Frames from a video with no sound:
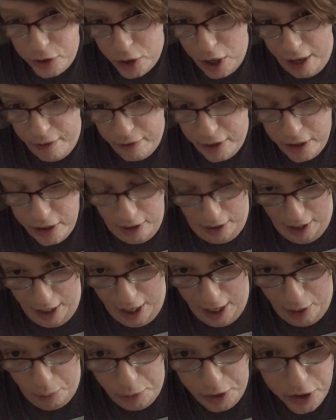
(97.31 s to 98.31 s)
drive-in
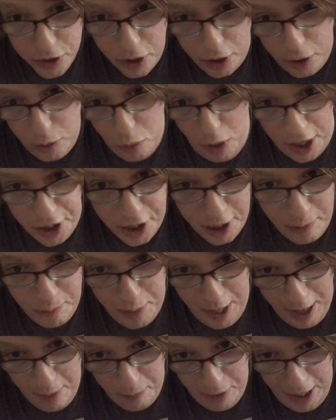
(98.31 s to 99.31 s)
and we started watching
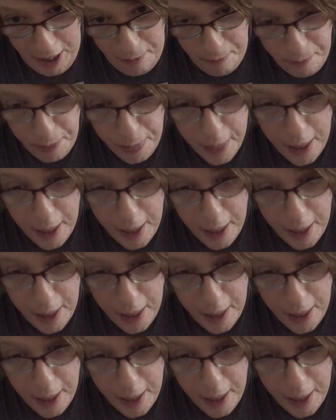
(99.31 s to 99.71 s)
Bambi.